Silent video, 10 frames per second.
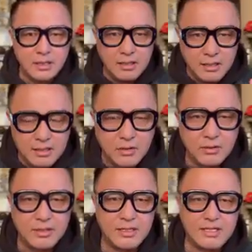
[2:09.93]
His
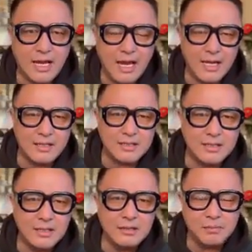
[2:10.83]
Holiness has
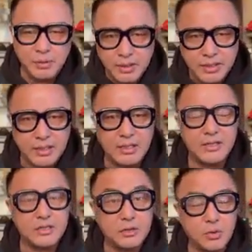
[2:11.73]
politically,
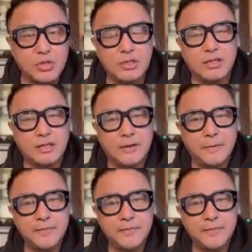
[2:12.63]
socially.